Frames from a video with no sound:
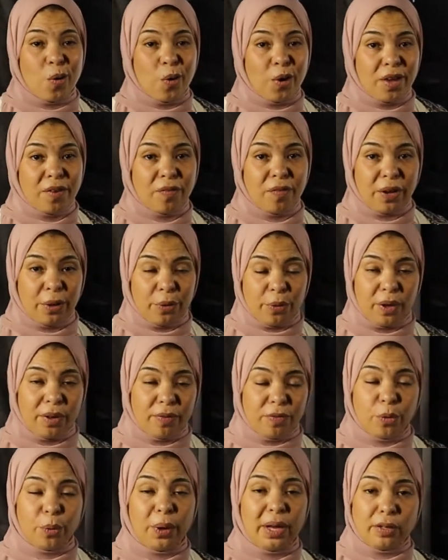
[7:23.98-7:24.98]

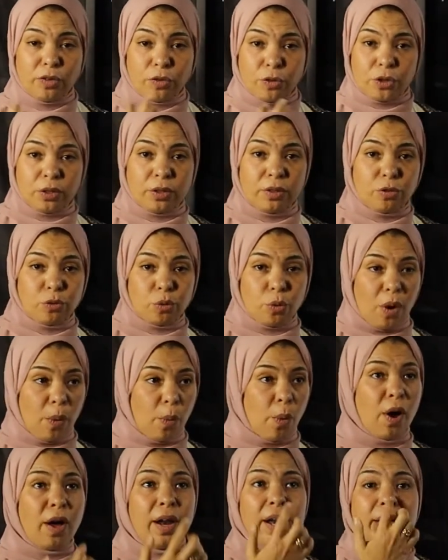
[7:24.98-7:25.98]
If you entered to a
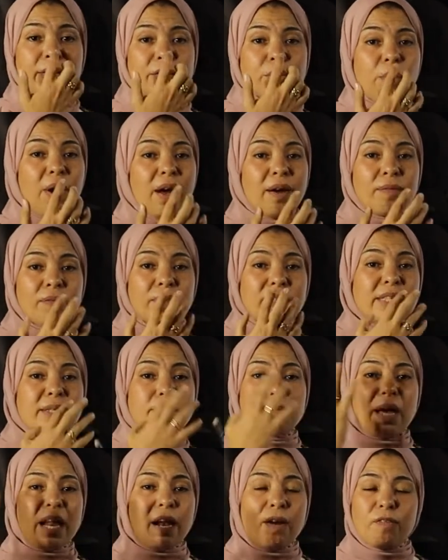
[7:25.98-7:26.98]
wall and you have the
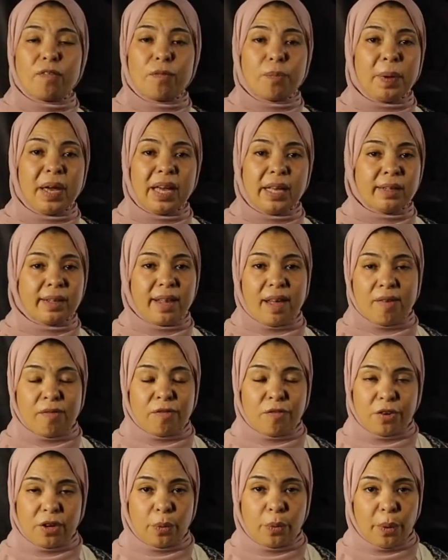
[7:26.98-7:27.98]
smell of paint
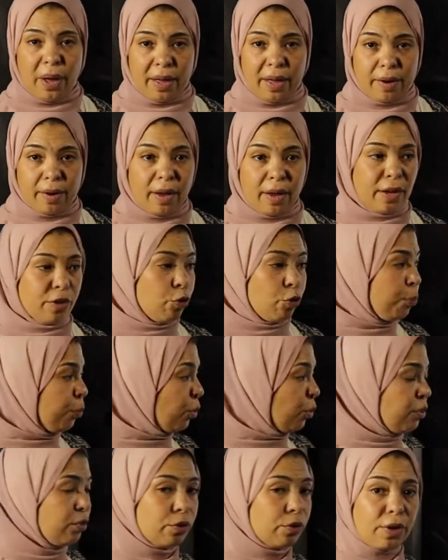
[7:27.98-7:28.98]
everywhere and you
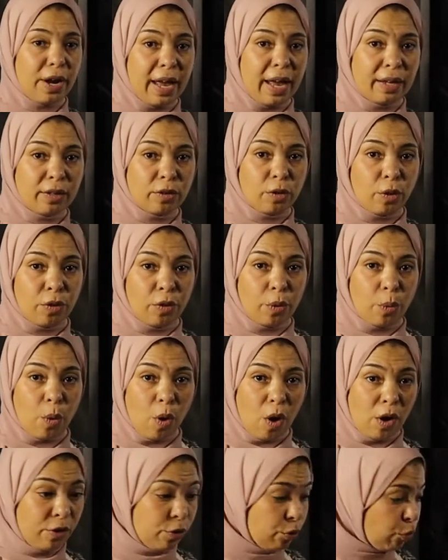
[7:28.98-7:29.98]
put your hand on the
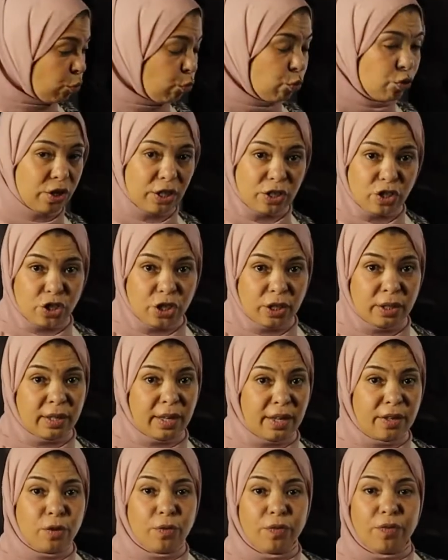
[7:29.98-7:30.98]
wall to touch it
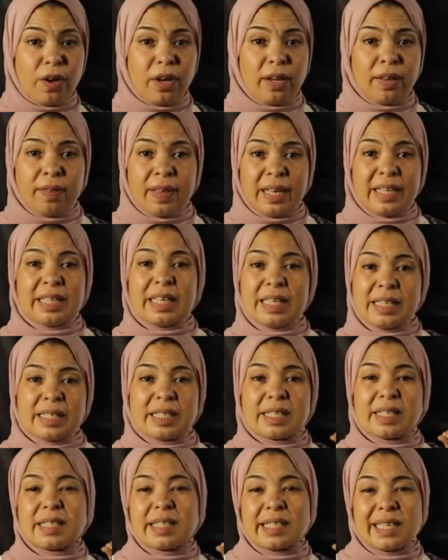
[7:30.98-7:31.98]
and you find that
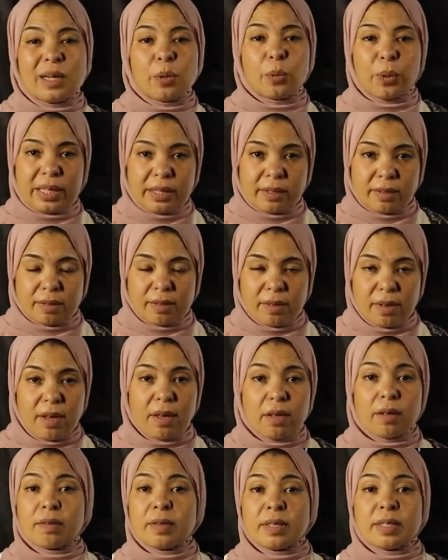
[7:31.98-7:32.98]
it's still wet,
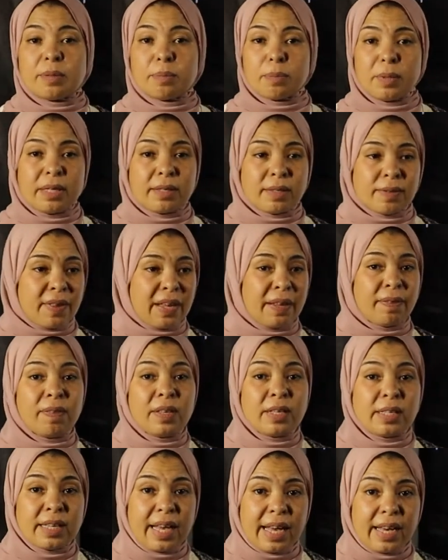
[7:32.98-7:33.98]
this means that
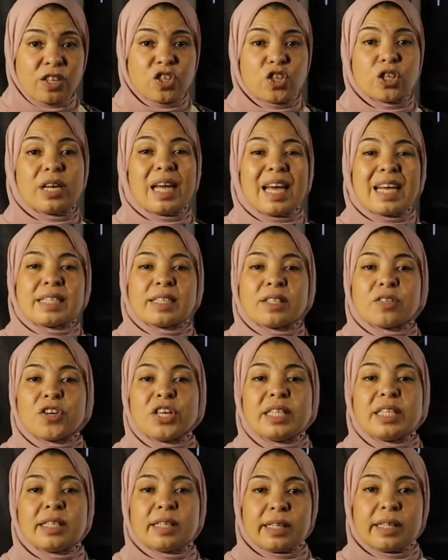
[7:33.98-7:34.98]
this action has
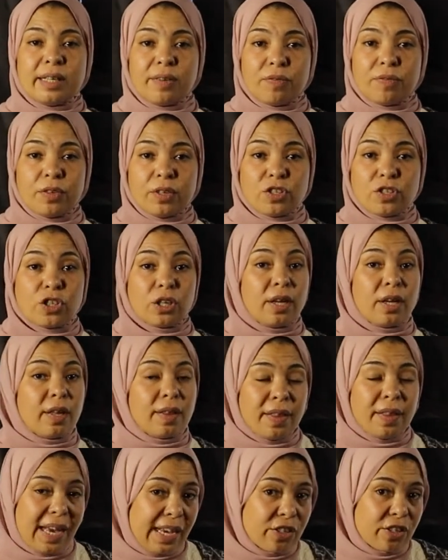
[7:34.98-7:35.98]
recently finished.
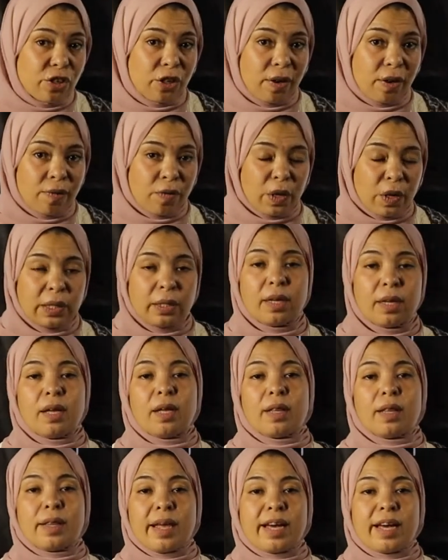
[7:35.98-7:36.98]
The action of what?
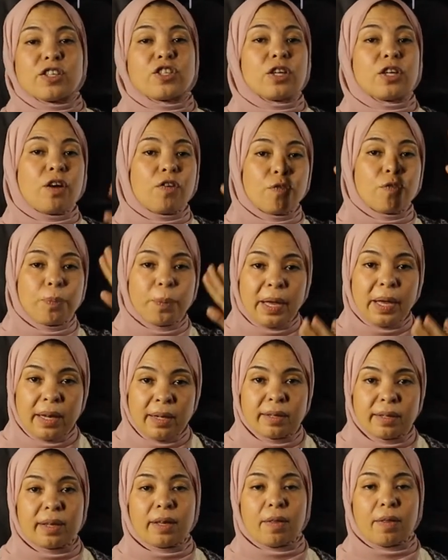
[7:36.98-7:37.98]
The action of
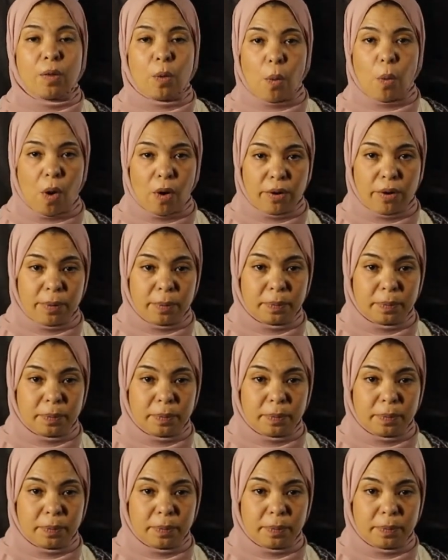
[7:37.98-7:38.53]
painting the wall.